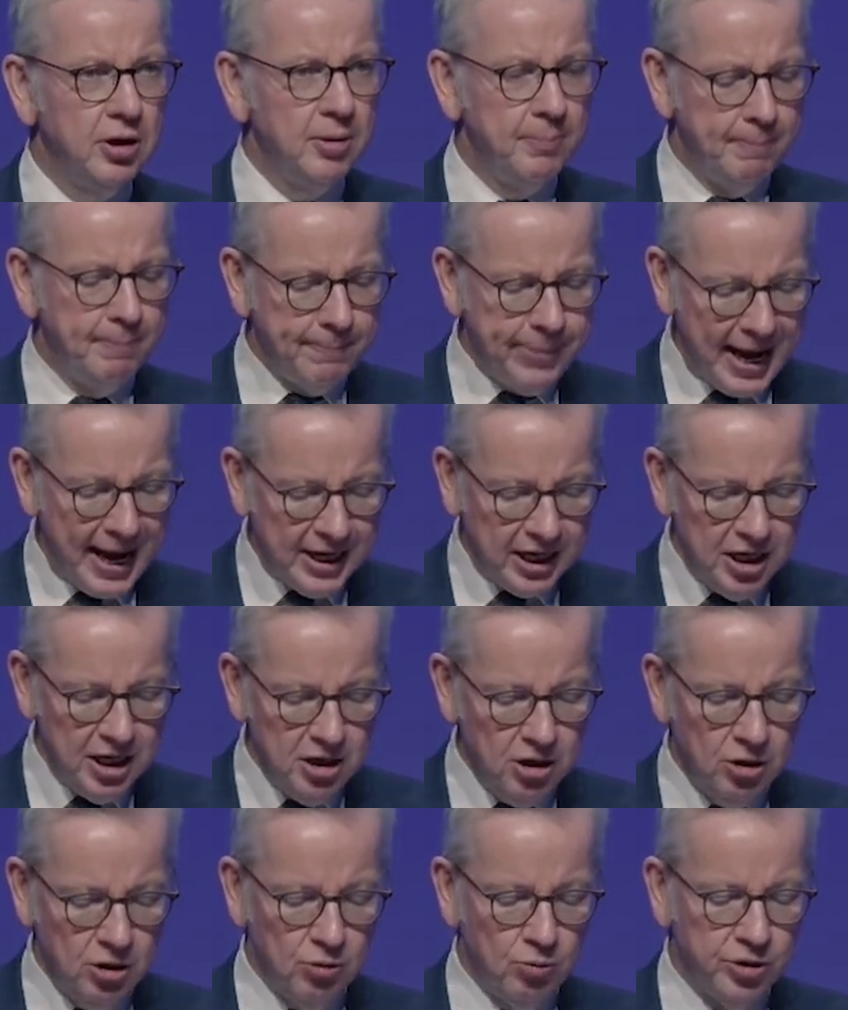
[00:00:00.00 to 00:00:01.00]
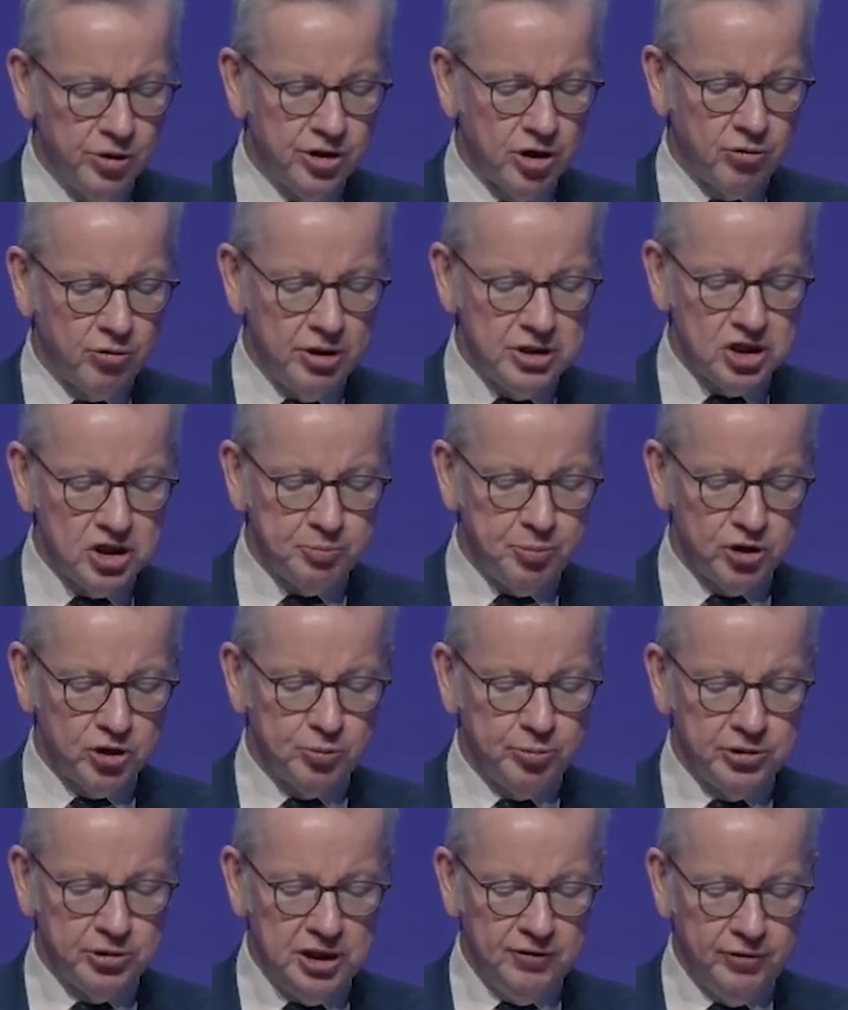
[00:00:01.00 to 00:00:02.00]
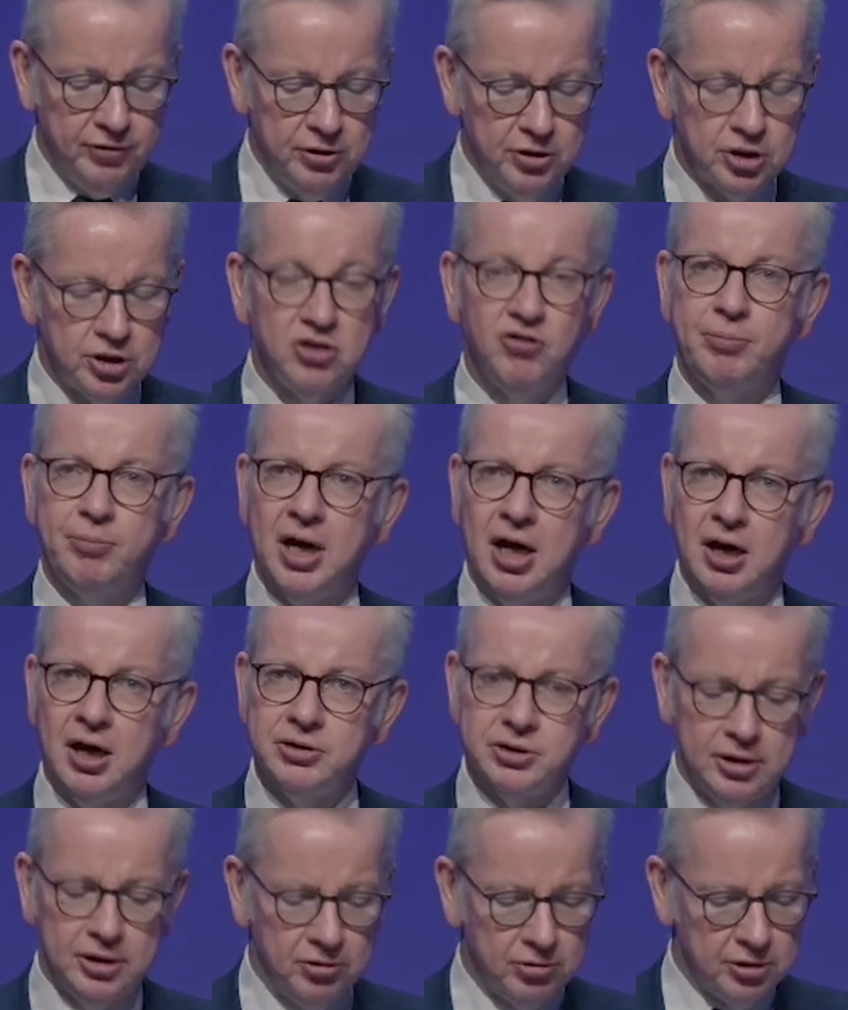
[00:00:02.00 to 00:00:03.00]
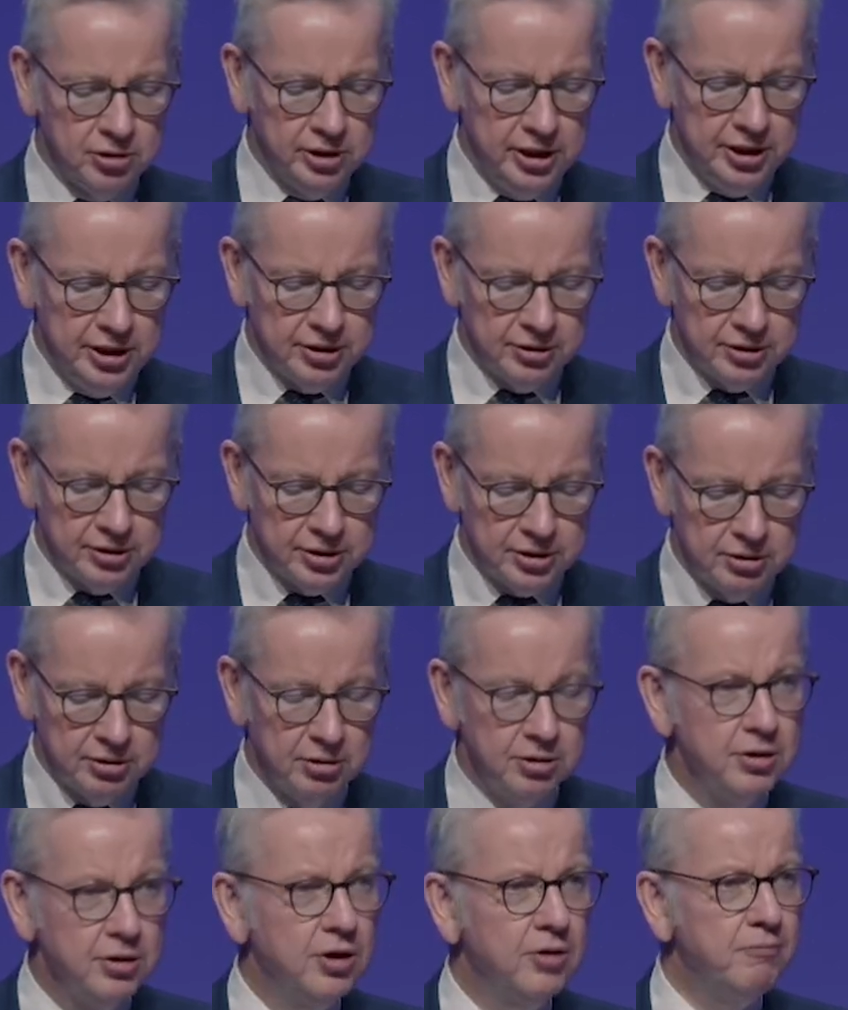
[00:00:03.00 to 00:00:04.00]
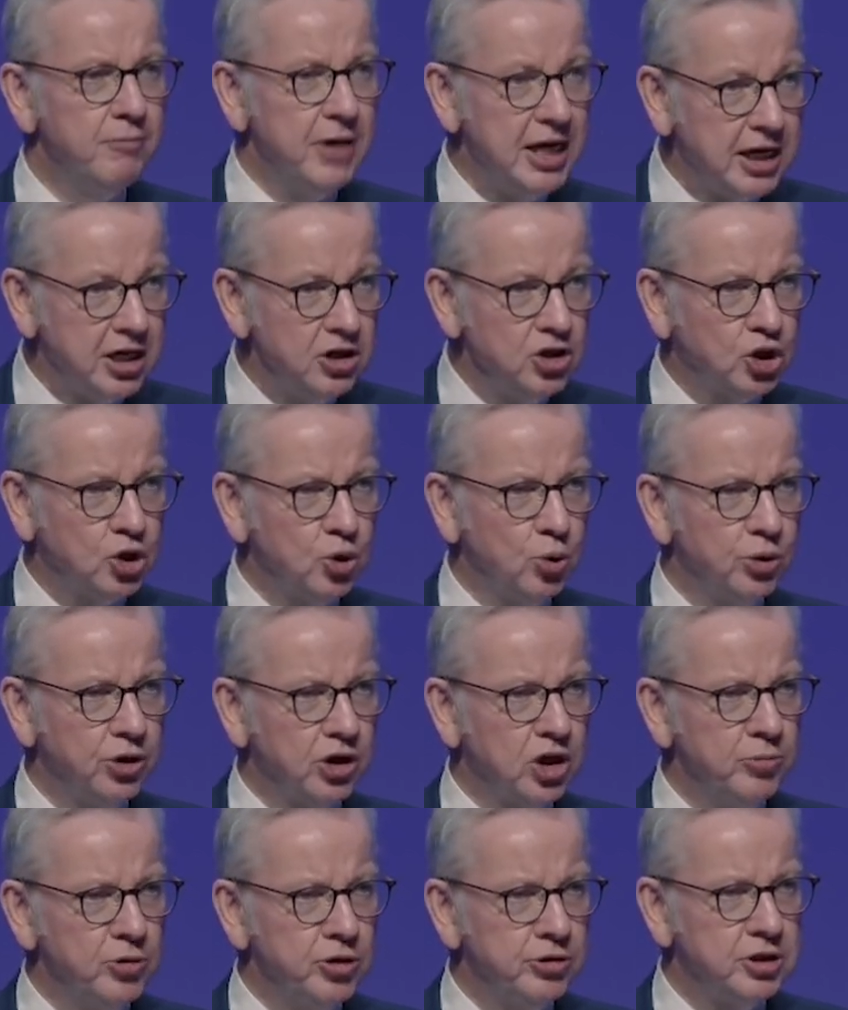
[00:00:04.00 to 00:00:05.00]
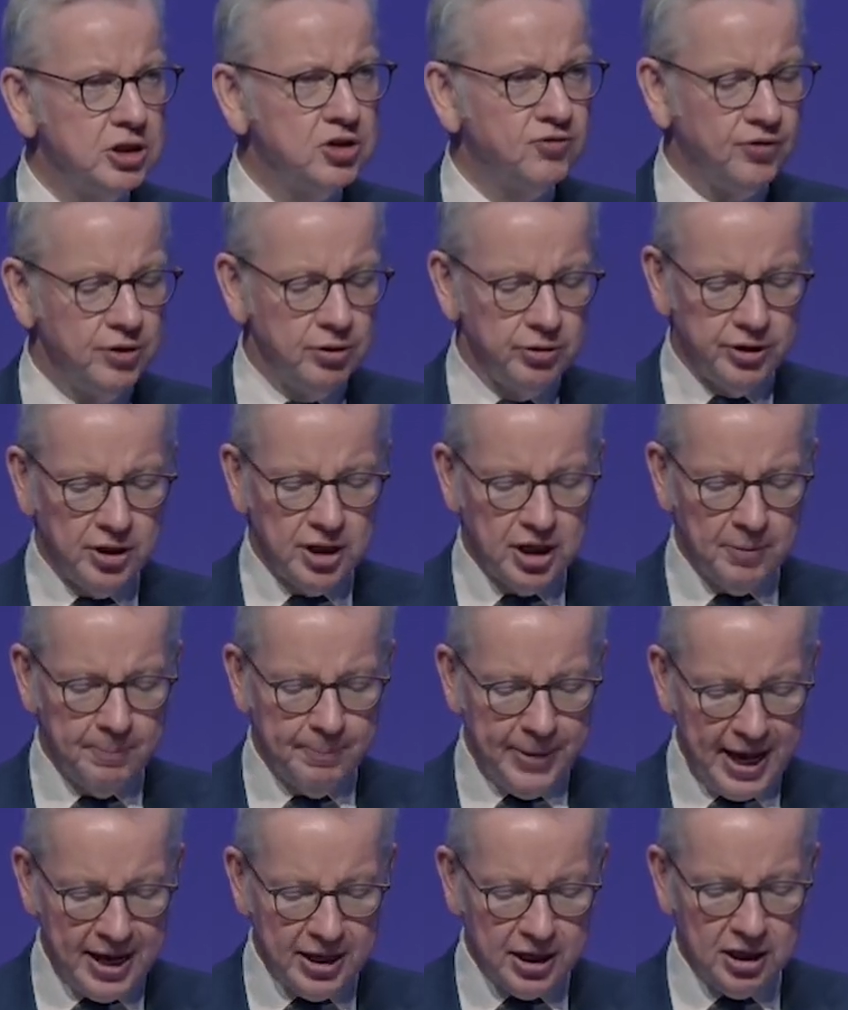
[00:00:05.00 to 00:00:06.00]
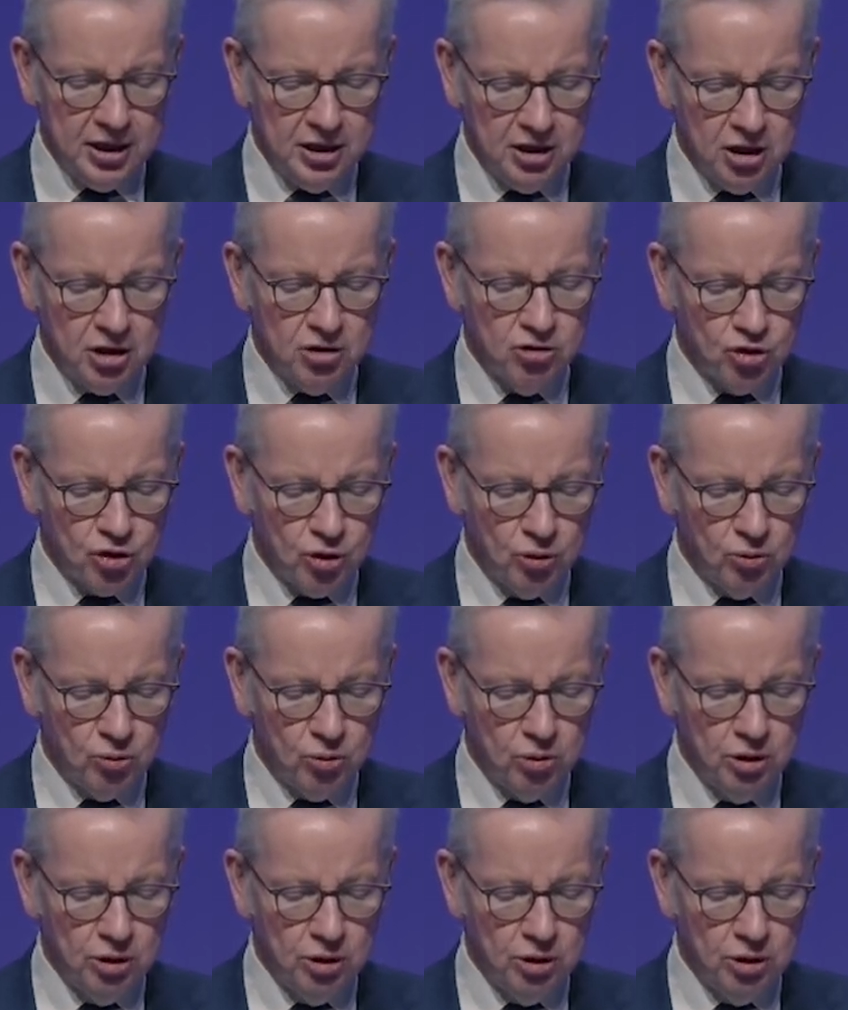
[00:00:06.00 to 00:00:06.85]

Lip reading: Backing you with the greatest possible devolution of power to local leaders, making sure that communities feel that they are back in control,